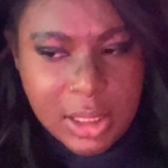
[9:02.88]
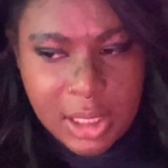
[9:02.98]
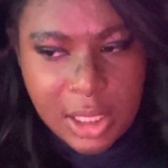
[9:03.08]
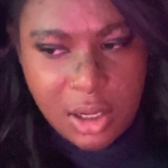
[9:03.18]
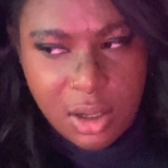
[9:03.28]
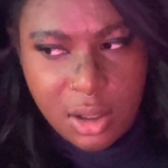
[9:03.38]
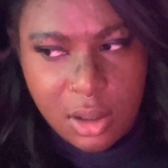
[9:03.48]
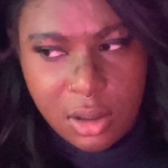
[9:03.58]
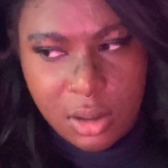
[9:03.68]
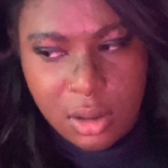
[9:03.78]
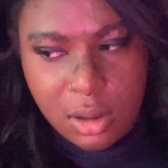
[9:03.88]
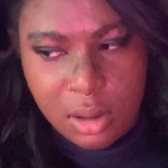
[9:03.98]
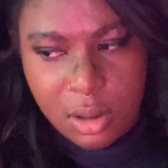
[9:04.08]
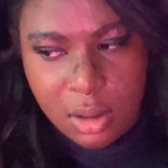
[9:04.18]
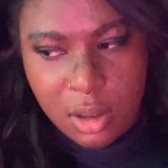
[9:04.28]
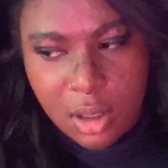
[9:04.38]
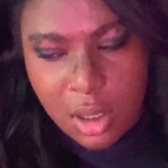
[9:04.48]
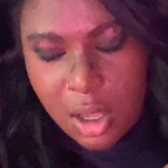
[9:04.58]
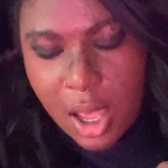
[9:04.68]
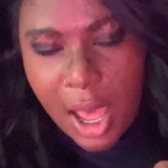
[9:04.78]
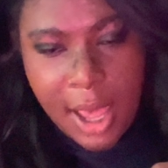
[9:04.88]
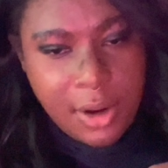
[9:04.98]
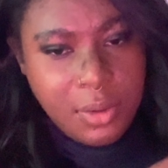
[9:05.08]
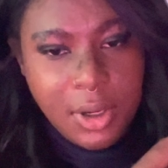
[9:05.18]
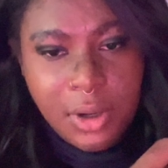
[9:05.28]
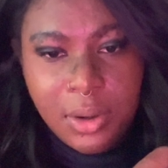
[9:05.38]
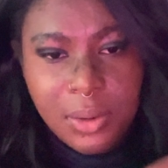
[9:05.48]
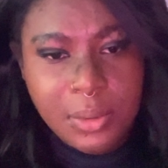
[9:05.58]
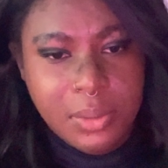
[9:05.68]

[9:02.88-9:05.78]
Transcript: Dear. I don't know.